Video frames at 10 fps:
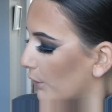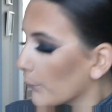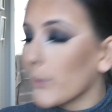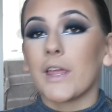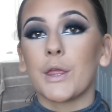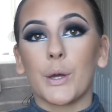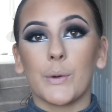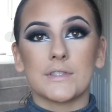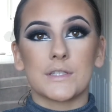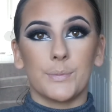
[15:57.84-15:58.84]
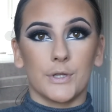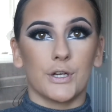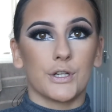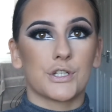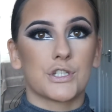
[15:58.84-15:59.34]
we can go into
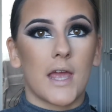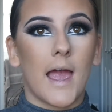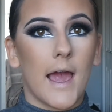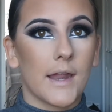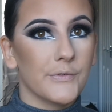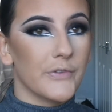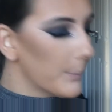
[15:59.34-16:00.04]
blush. And for